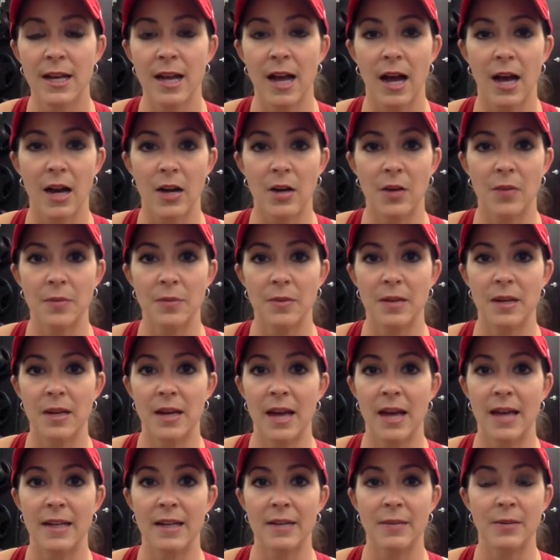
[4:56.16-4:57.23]

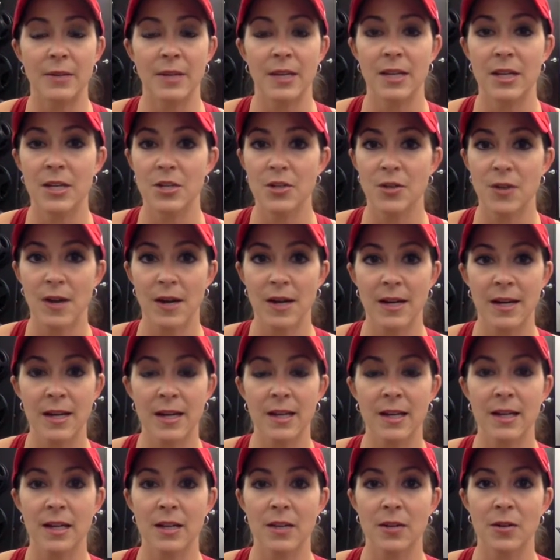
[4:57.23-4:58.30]
And with HIIT
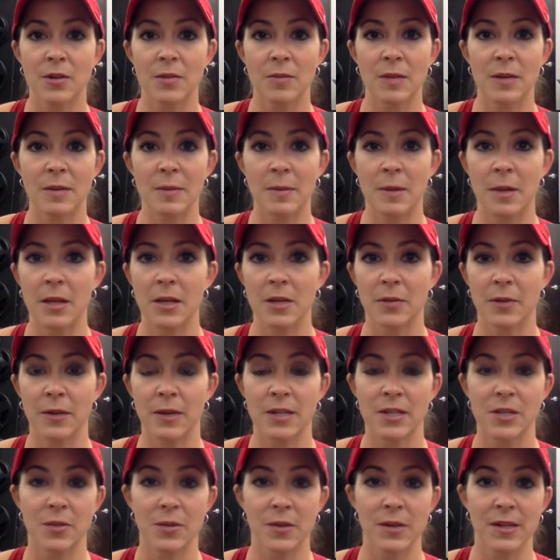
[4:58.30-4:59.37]
training, your metabolic
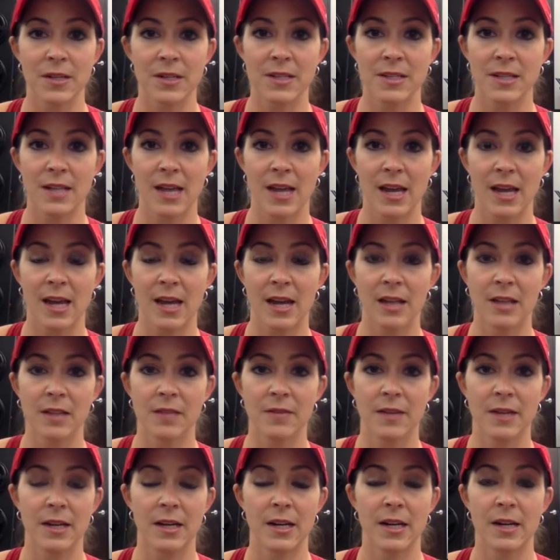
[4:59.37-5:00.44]
rate's going to stay
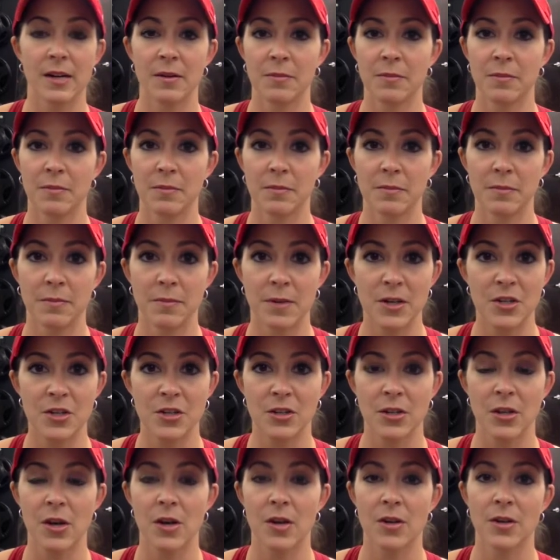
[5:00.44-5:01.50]
elevated much
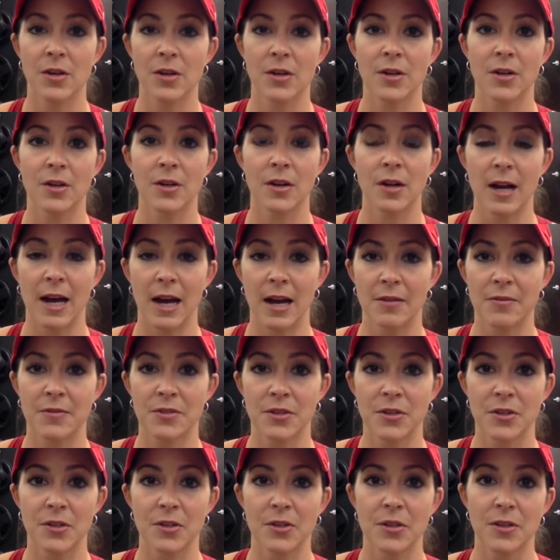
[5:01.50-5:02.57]
longer
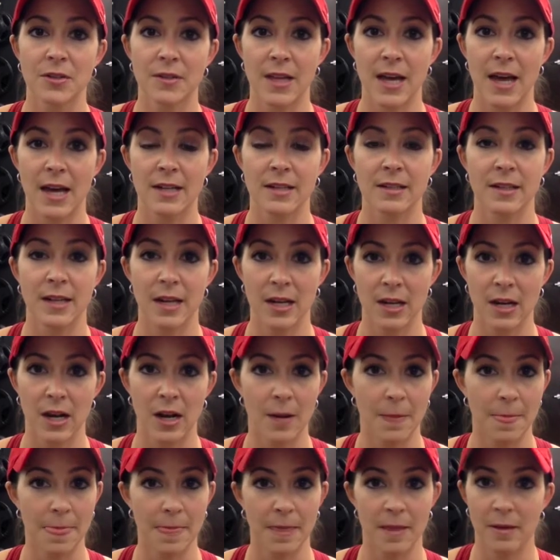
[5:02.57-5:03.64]
after that
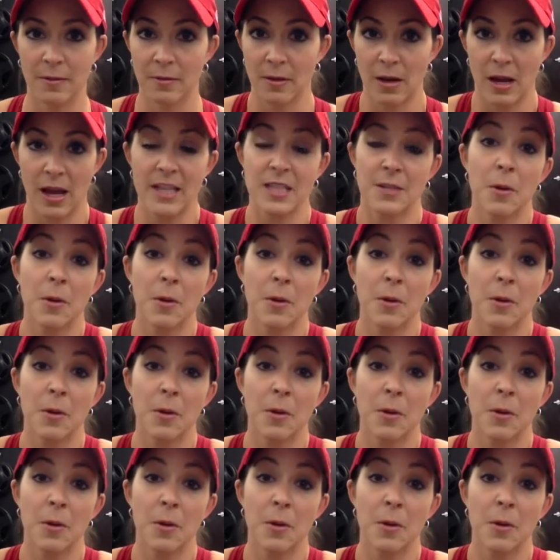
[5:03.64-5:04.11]
as